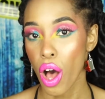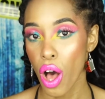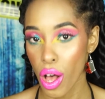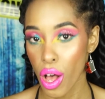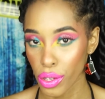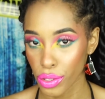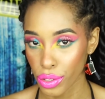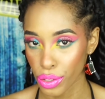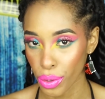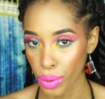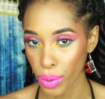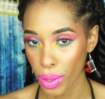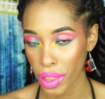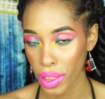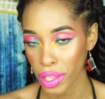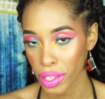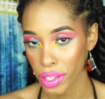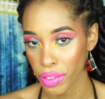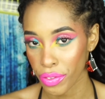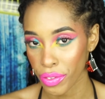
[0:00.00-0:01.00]
Also,
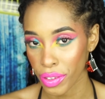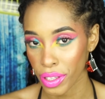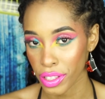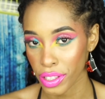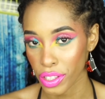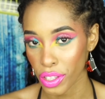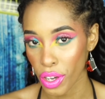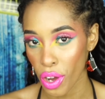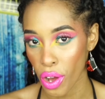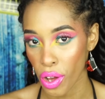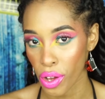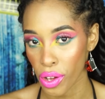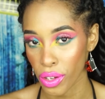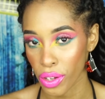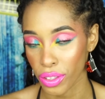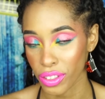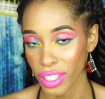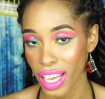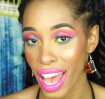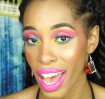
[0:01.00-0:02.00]
the defense
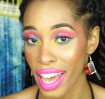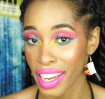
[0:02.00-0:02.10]
called